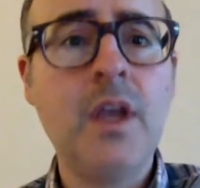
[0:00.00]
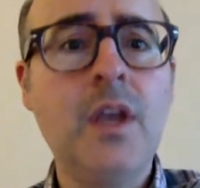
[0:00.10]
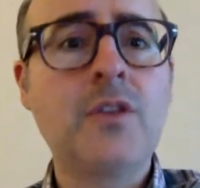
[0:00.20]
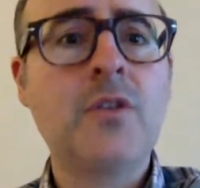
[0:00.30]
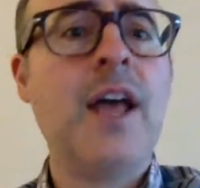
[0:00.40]

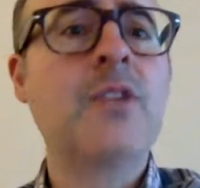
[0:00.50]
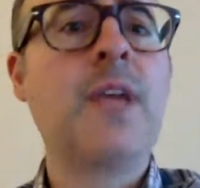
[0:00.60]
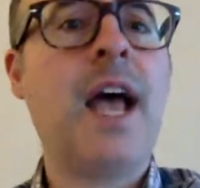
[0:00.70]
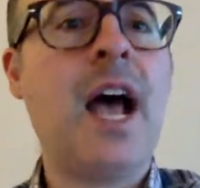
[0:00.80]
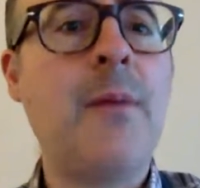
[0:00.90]
So as we
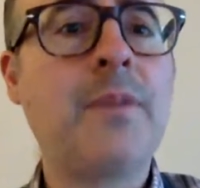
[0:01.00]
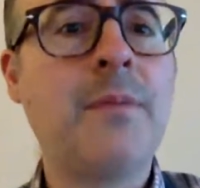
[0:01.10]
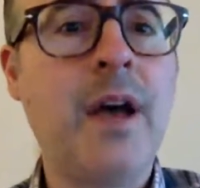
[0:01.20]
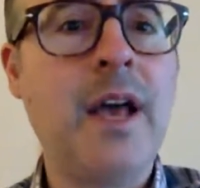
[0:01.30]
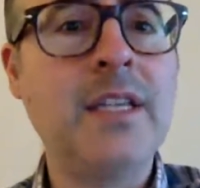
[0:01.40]

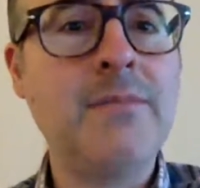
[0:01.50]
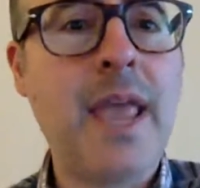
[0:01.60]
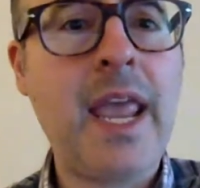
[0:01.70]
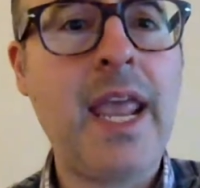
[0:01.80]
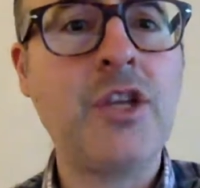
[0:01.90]
optimize
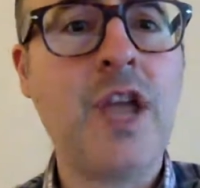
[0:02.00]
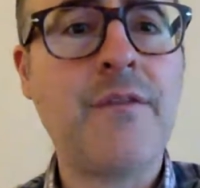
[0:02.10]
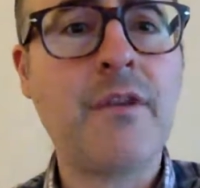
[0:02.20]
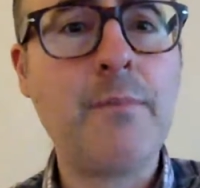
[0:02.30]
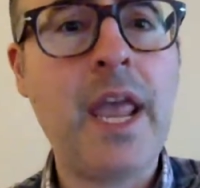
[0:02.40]
page
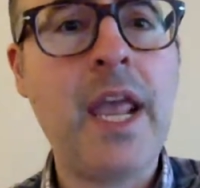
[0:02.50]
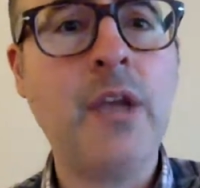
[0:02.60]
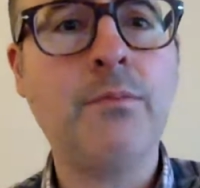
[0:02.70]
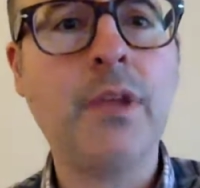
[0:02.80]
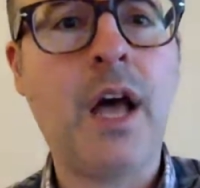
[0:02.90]
after
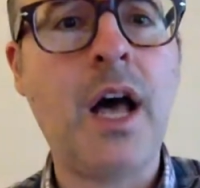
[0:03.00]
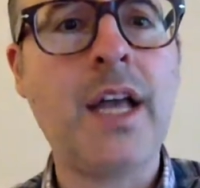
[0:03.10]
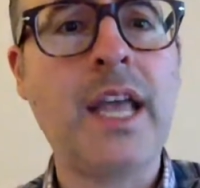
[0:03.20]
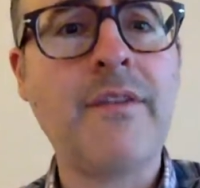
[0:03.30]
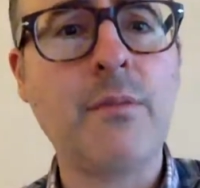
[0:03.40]
page, blog
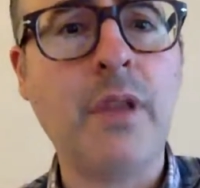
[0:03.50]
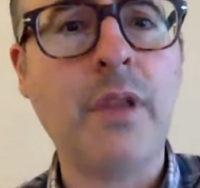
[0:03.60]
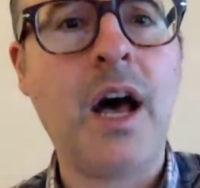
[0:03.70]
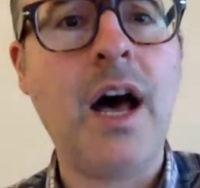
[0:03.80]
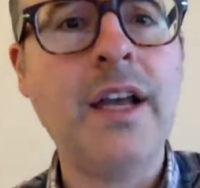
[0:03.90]
after
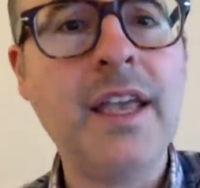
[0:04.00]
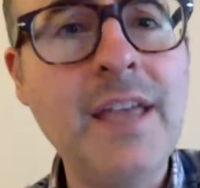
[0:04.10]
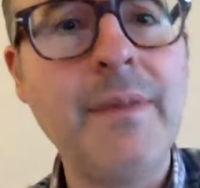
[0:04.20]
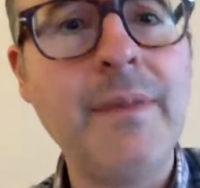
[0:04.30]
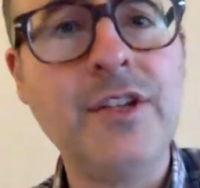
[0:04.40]
blog,
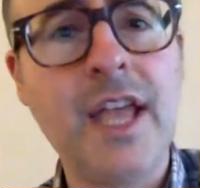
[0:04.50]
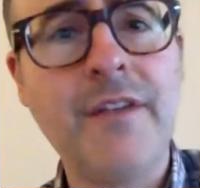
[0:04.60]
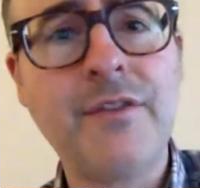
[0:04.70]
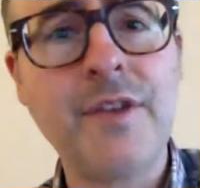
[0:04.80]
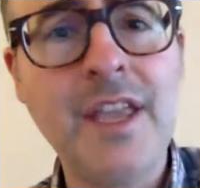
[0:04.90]
image
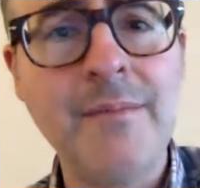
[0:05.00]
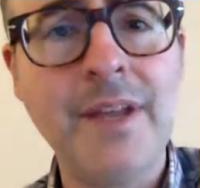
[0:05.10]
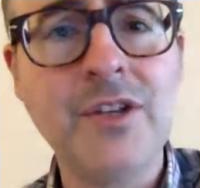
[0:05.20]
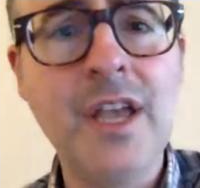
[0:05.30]
after image,